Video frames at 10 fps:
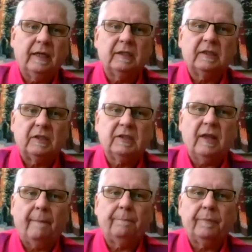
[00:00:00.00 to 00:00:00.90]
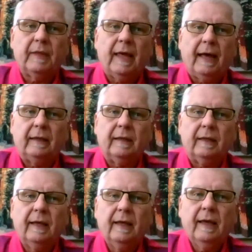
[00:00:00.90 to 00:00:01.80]
is a step that
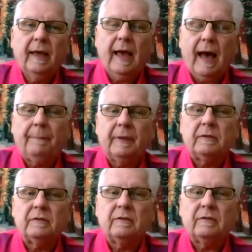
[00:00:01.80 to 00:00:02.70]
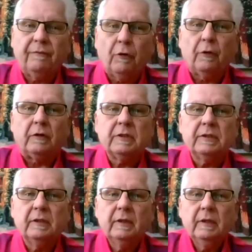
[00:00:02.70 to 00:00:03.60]
happens
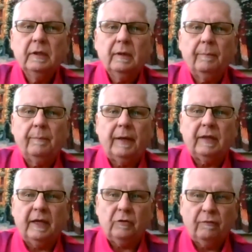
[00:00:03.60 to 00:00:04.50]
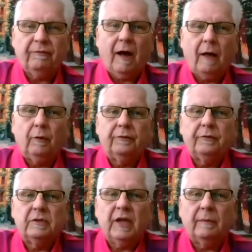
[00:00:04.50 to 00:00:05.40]
first, but then you follow
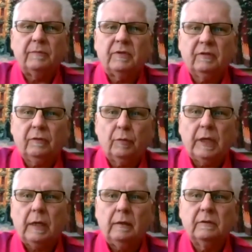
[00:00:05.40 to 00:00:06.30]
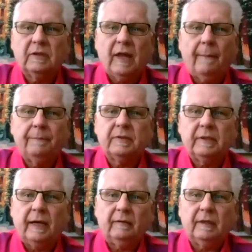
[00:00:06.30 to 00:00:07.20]
James' 3 steps,
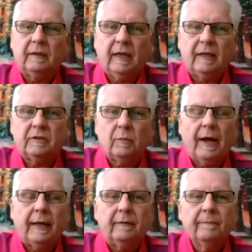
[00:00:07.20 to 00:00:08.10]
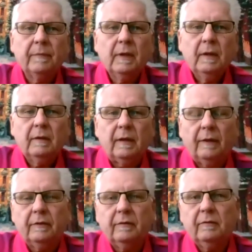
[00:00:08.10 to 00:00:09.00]
and I think that's right. The
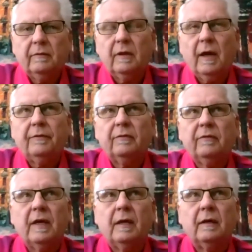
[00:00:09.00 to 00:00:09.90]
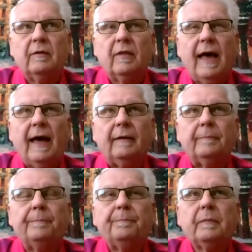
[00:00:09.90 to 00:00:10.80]
other thing that
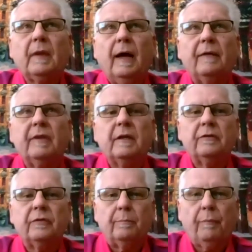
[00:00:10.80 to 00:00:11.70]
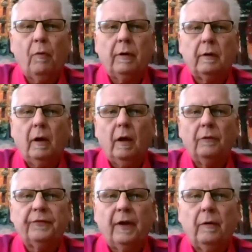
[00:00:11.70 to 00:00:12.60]
I think is important
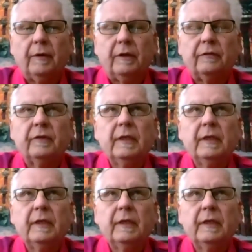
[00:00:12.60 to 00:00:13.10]
also is